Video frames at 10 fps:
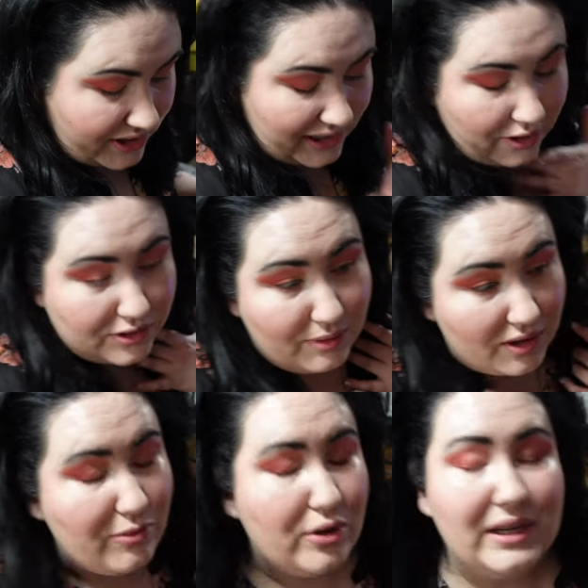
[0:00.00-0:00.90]
because I know
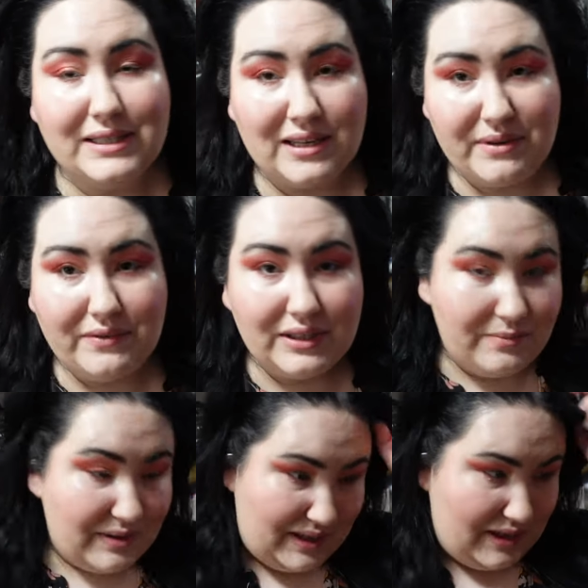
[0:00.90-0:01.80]
tomorrow morning is going to be really
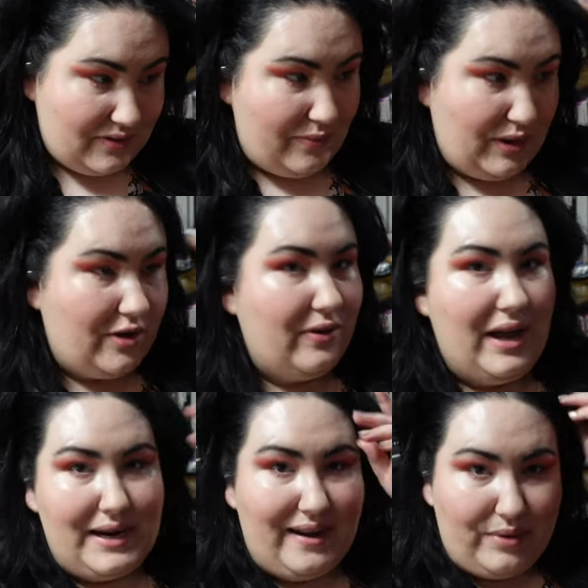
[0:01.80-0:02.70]
busy. So I want to go
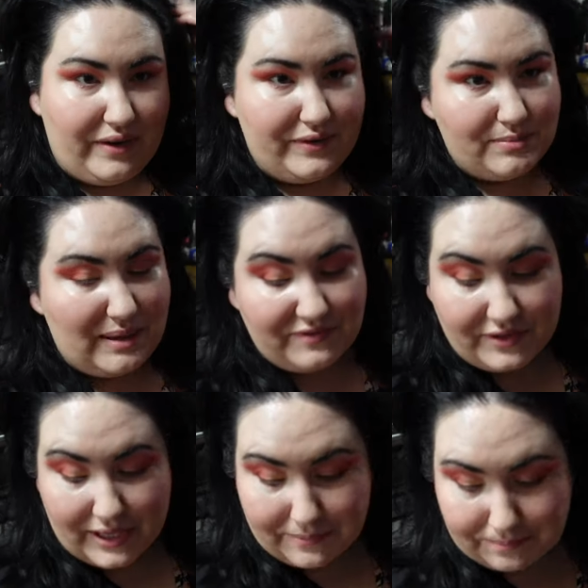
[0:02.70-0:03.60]
ahead and have breakfast prepped for
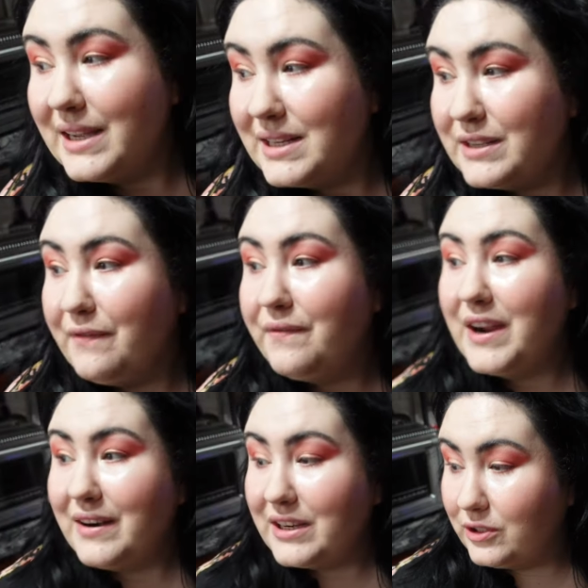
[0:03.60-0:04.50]
that. It is a
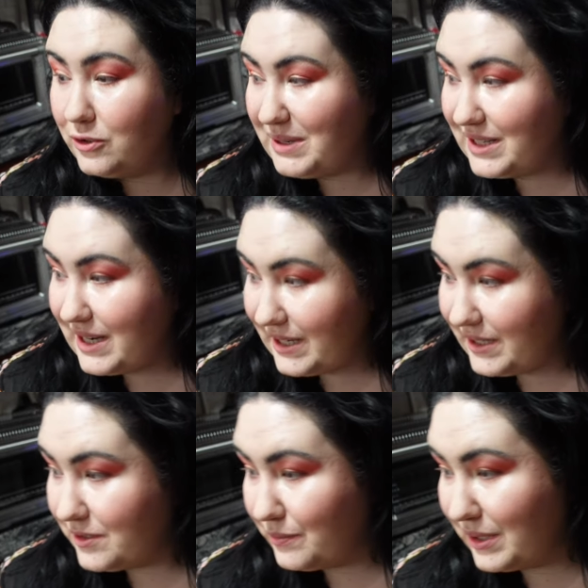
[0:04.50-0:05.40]
very gloomy
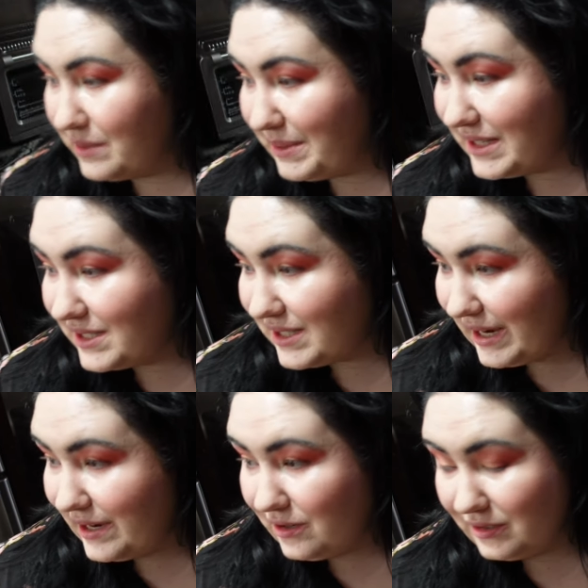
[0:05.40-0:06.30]
day. So we're going to be
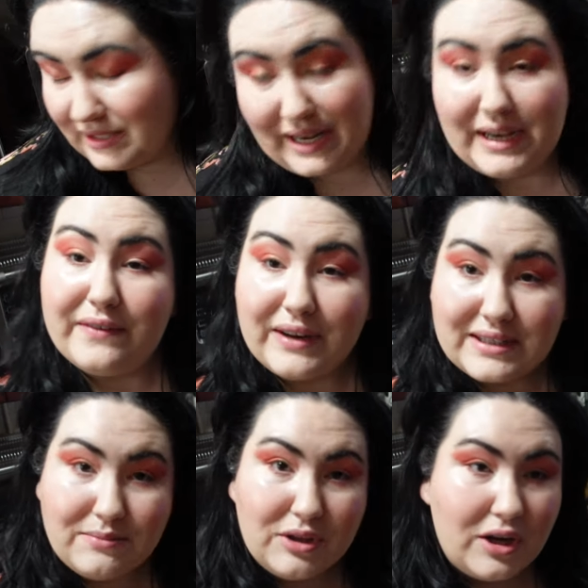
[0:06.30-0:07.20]
inside all day. I've
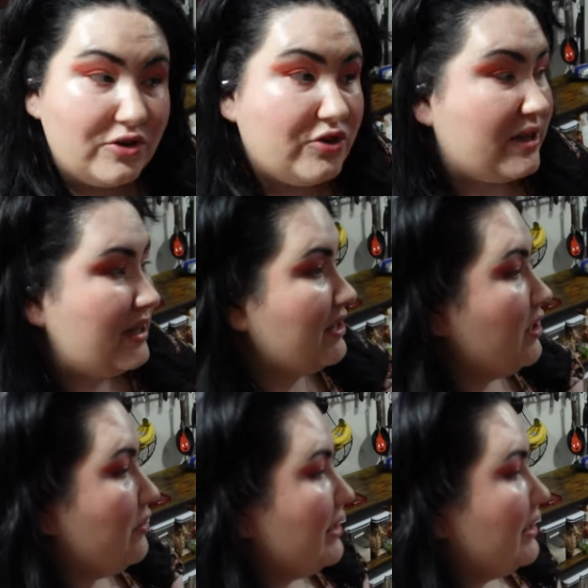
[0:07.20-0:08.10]
got some laundry
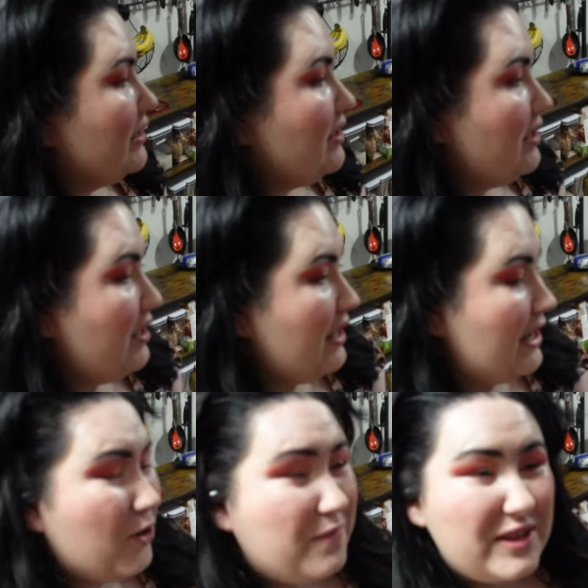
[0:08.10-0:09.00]
going
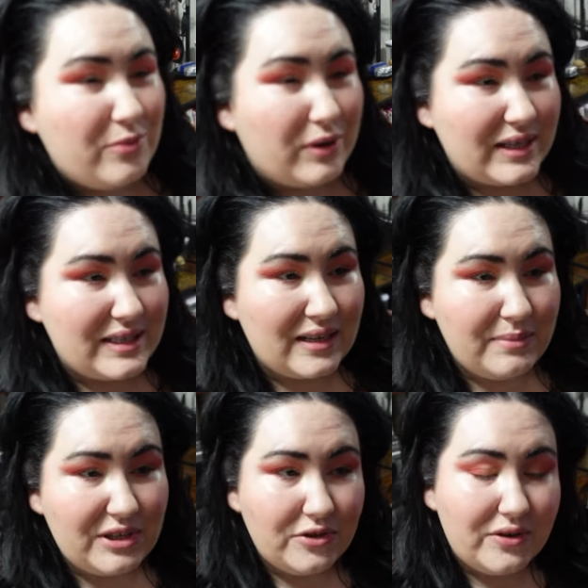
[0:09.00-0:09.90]
and hopefully work isn't going
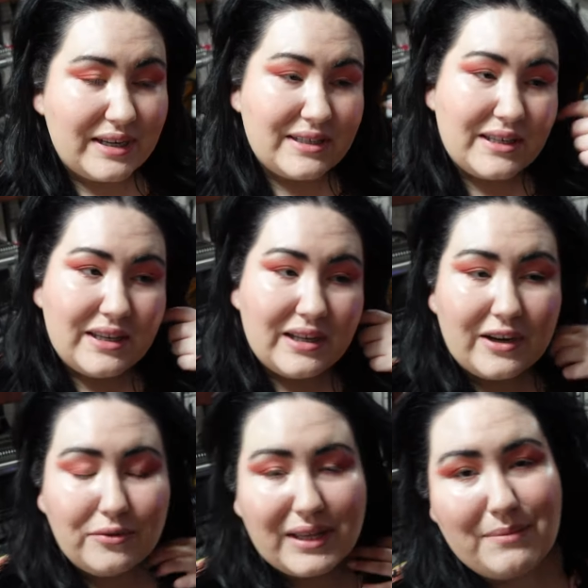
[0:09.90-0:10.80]
to be too crazy.
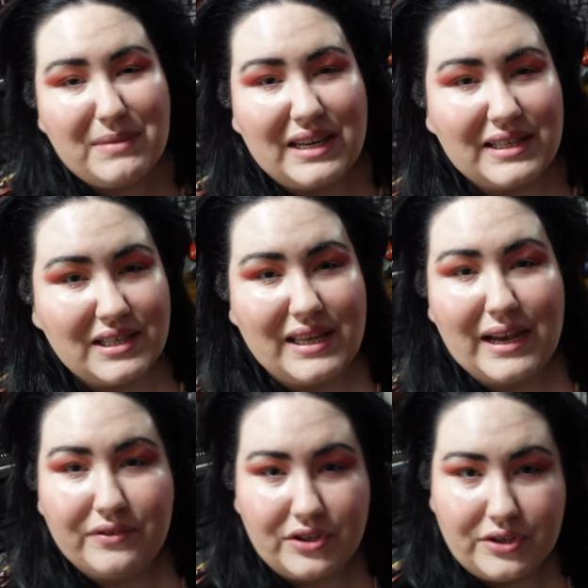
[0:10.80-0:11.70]
I only have meetings in the
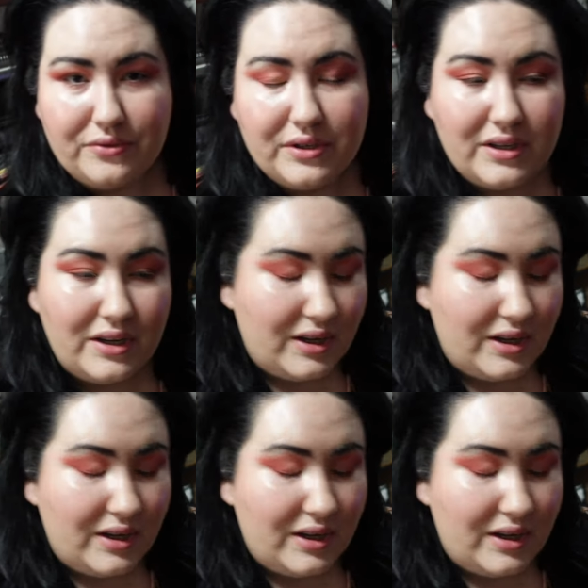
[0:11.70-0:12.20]
afternoon.